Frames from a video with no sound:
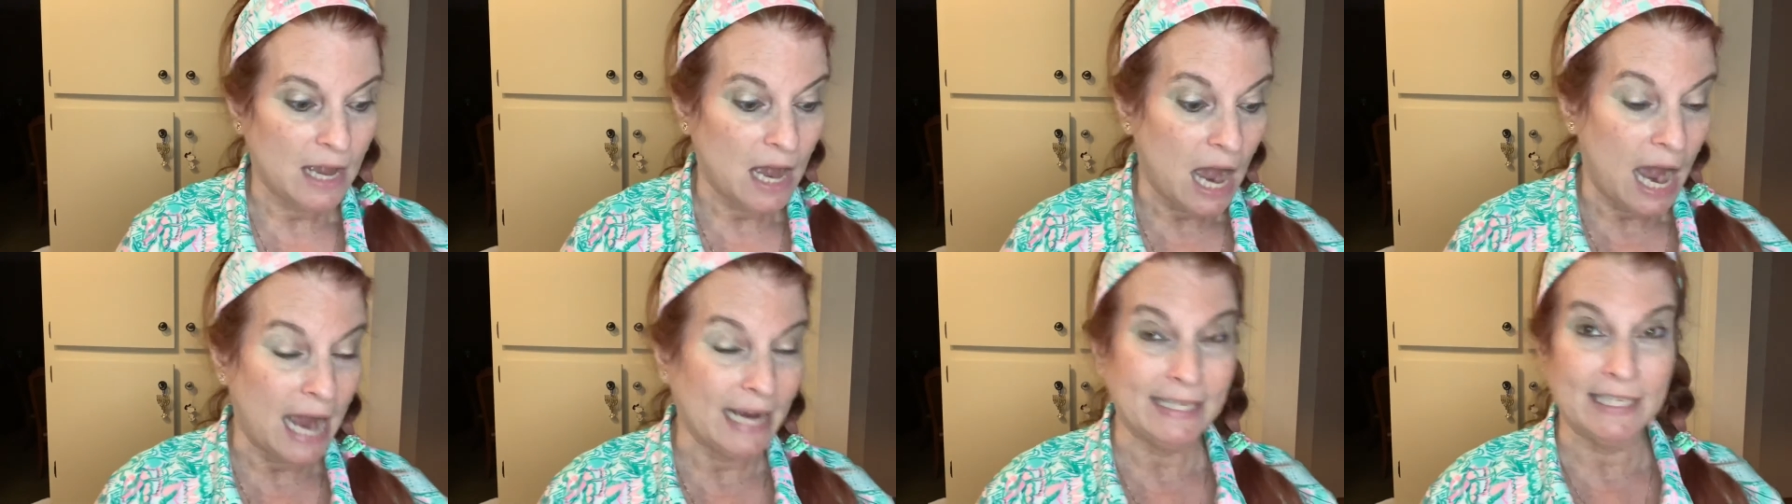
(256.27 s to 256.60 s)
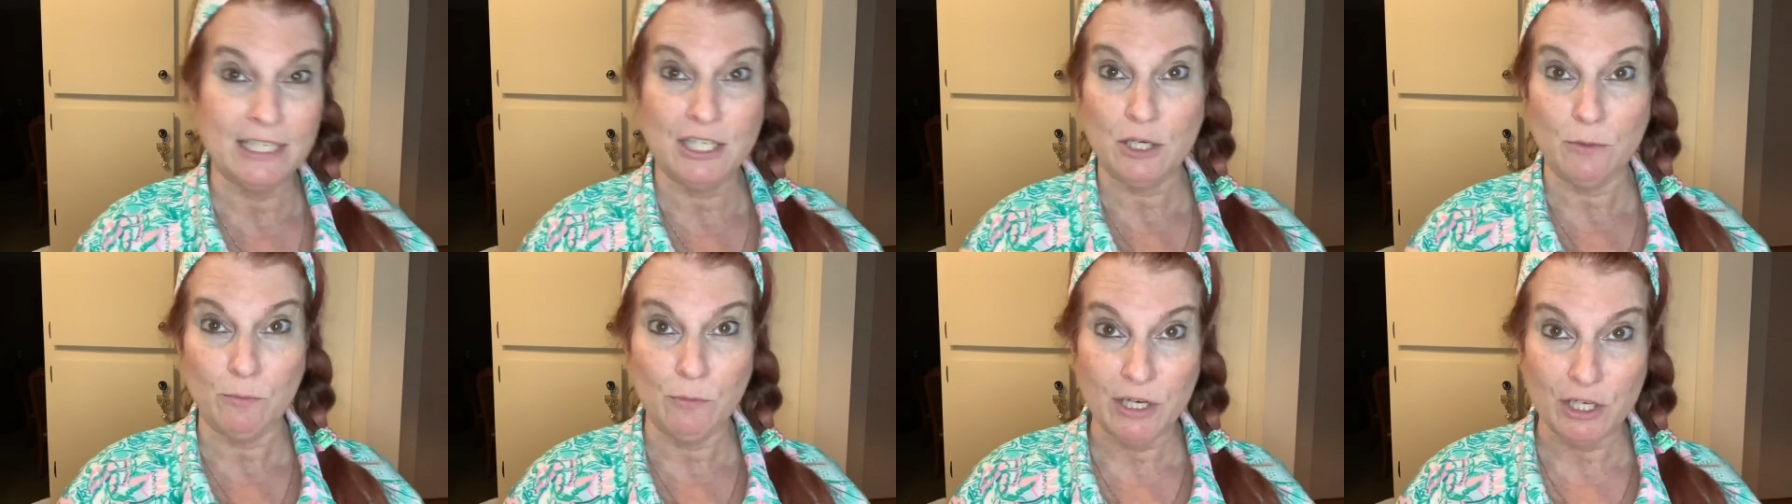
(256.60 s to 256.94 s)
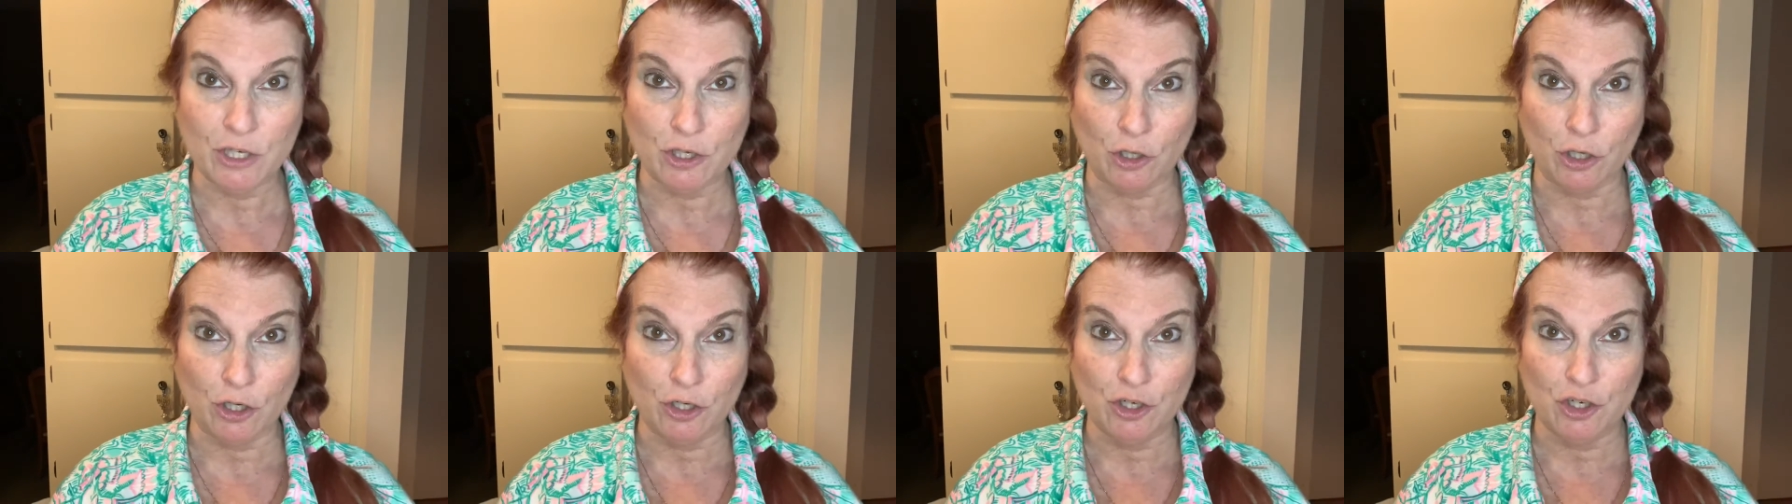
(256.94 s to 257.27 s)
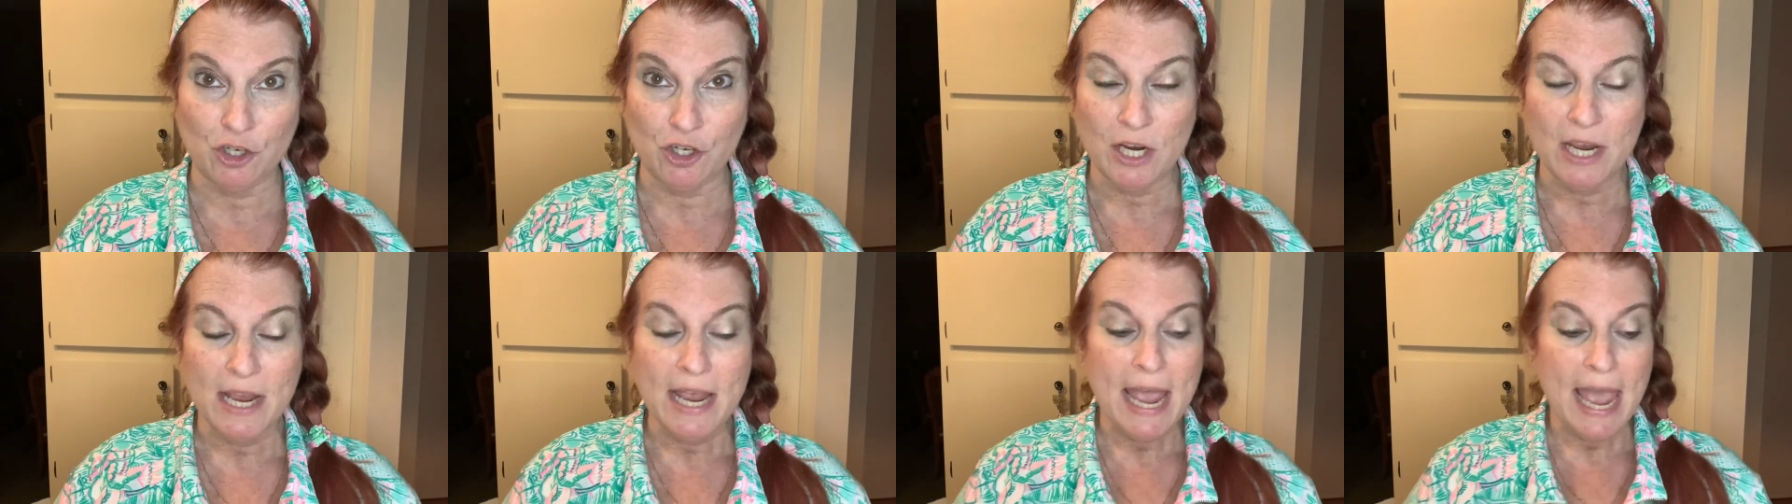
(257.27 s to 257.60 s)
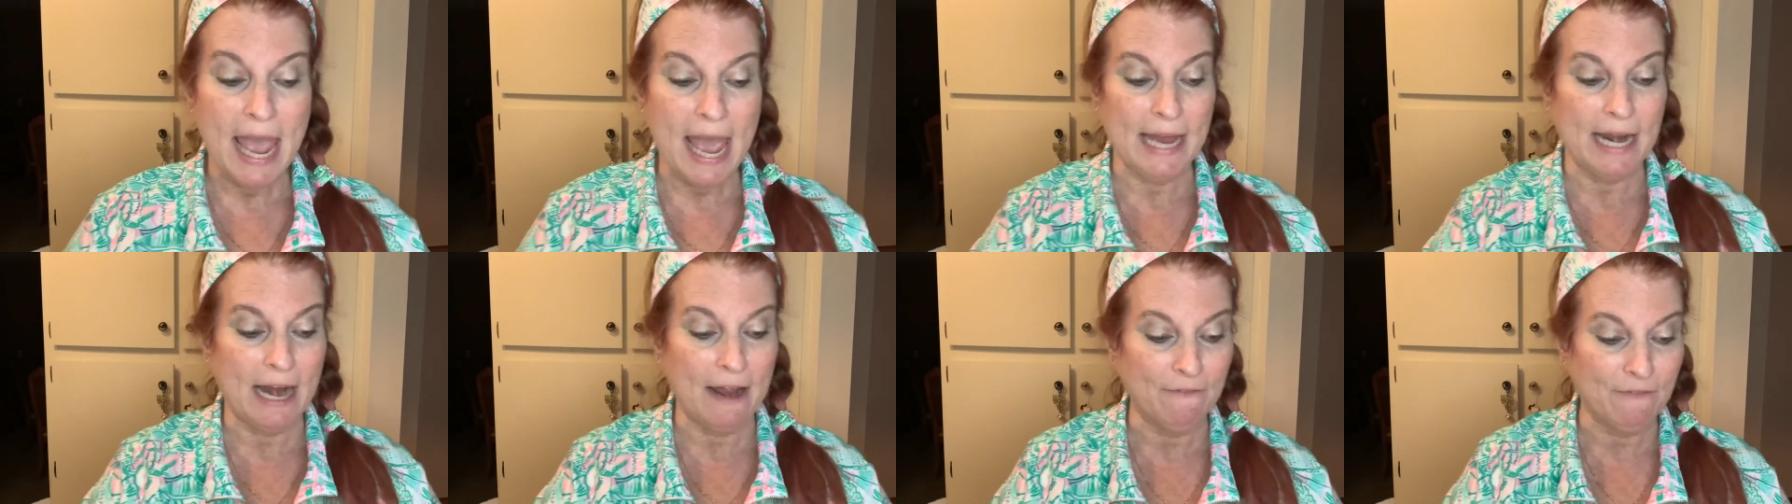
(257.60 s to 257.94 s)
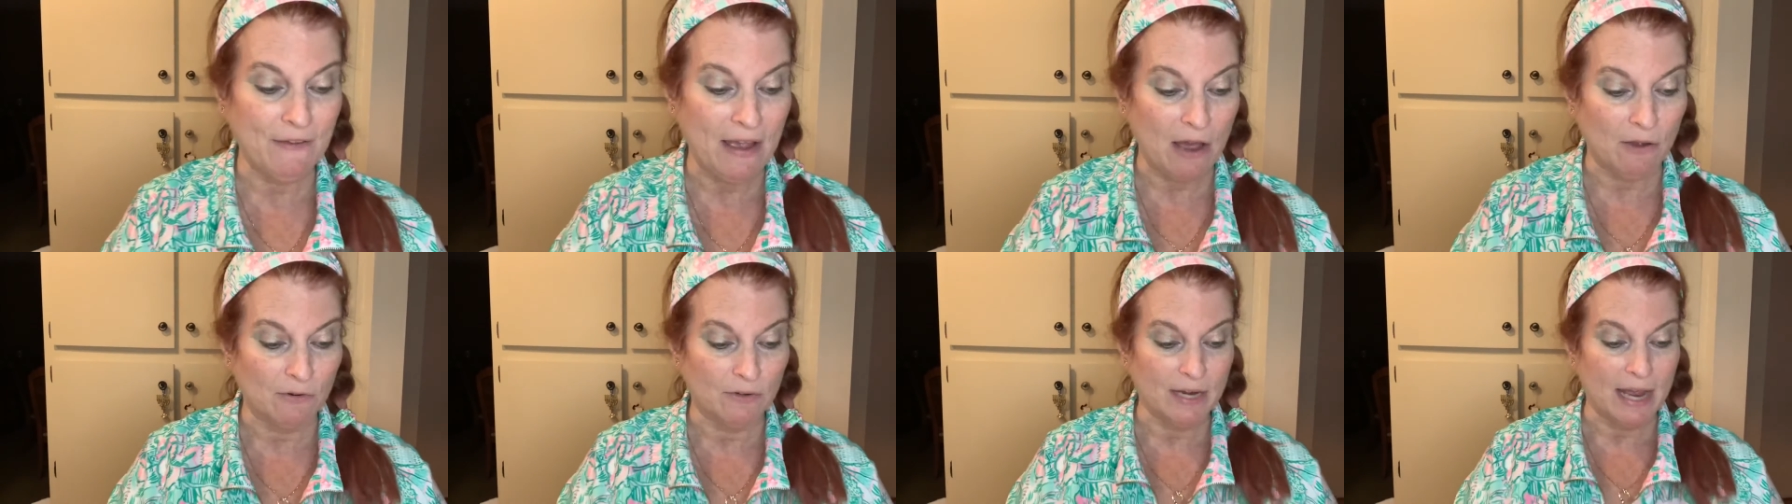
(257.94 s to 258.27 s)
I did some research, and I
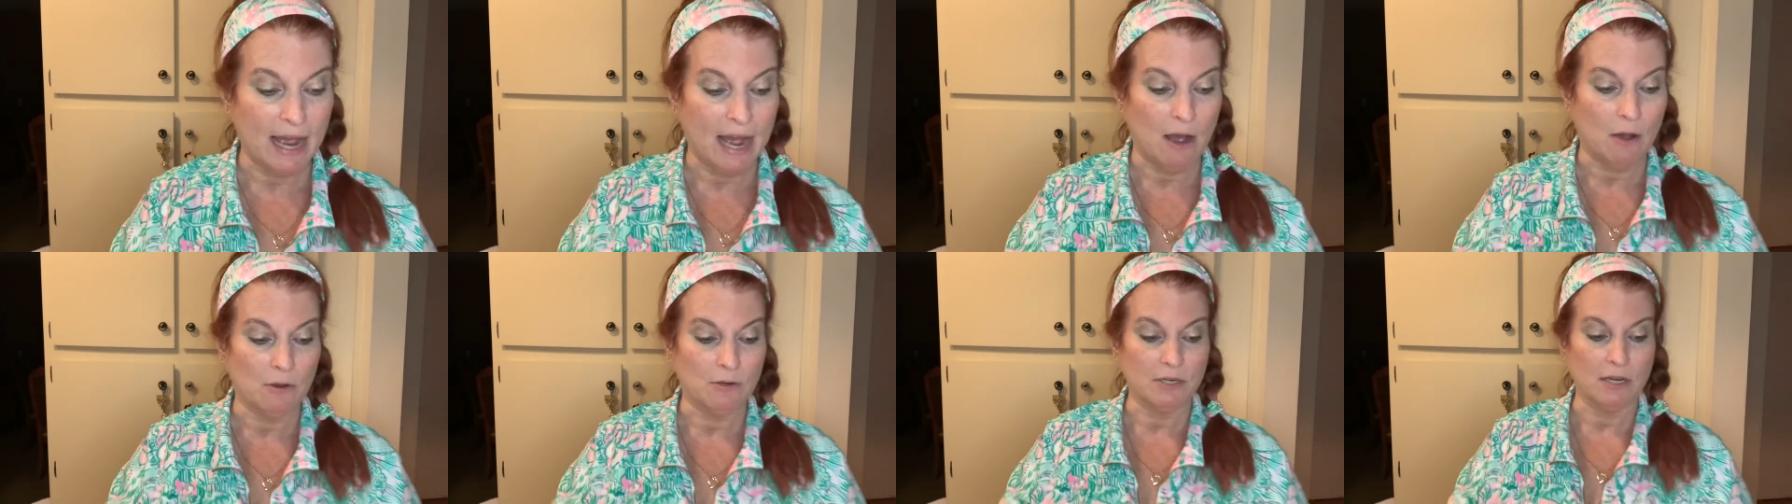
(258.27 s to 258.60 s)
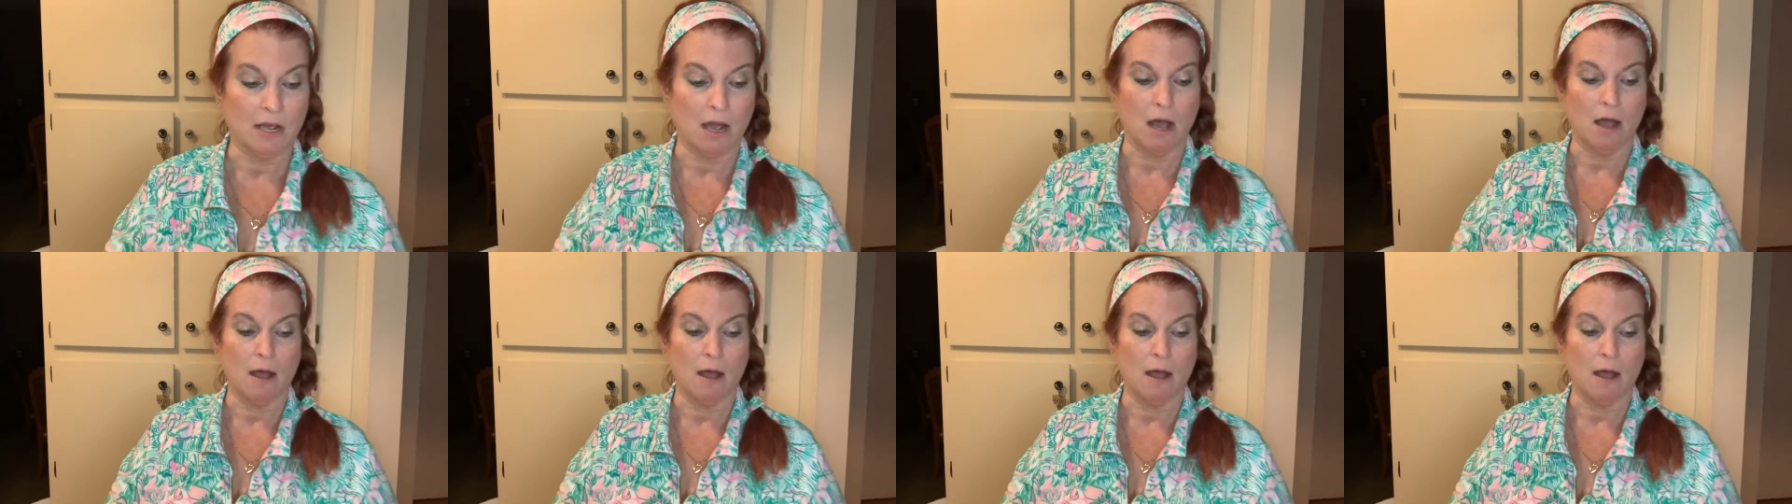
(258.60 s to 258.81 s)
found out